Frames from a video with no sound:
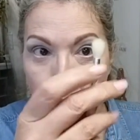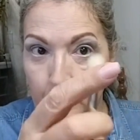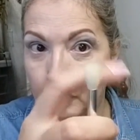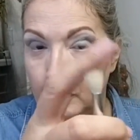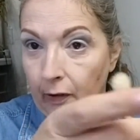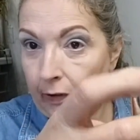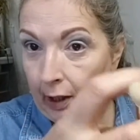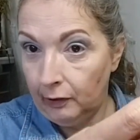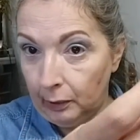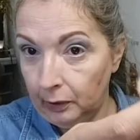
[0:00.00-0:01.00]
And you can see it's
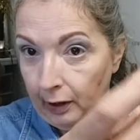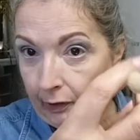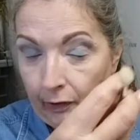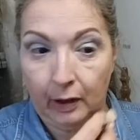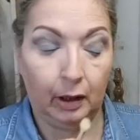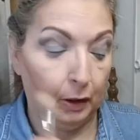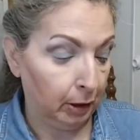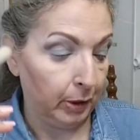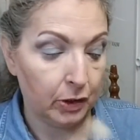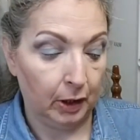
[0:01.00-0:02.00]
not real dense. This is a go hair
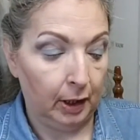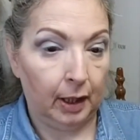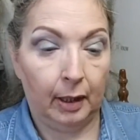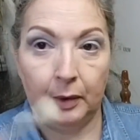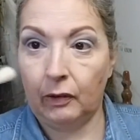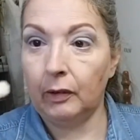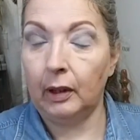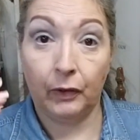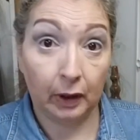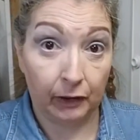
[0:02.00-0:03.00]
brush. It's
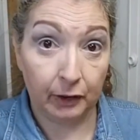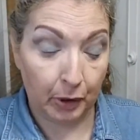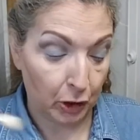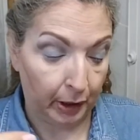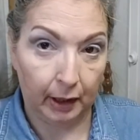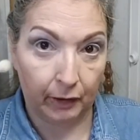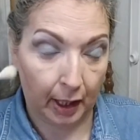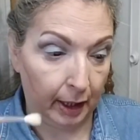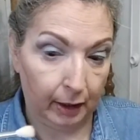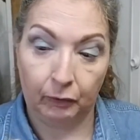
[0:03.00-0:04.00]
barely a stiff brush, but it's
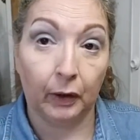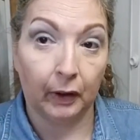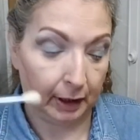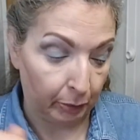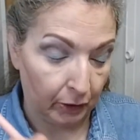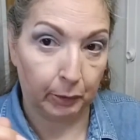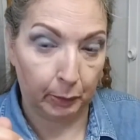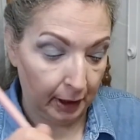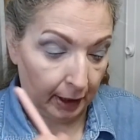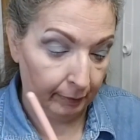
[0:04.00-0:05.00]
not a very, very dense brush. So I'm going
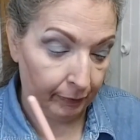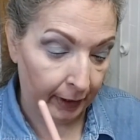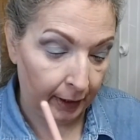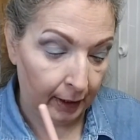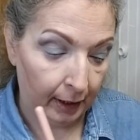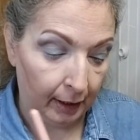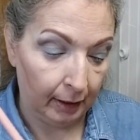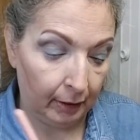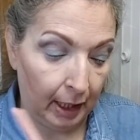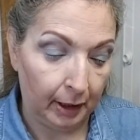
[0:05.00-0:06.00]
to be picking that up and
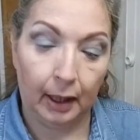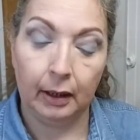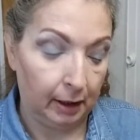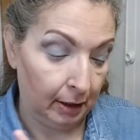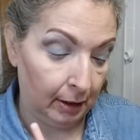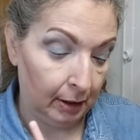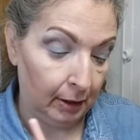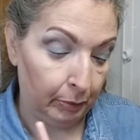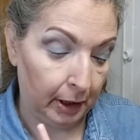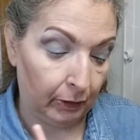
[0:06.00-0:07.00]
dabbing that on the,
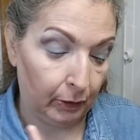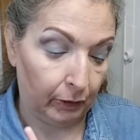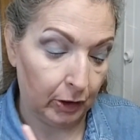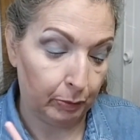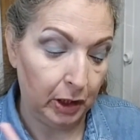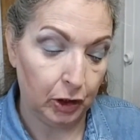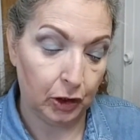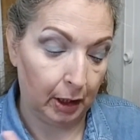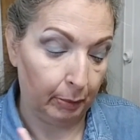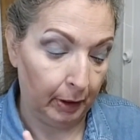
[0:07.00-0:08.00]
picking this Coastal Cinch peachy
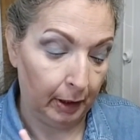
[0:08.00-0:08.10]
shade up.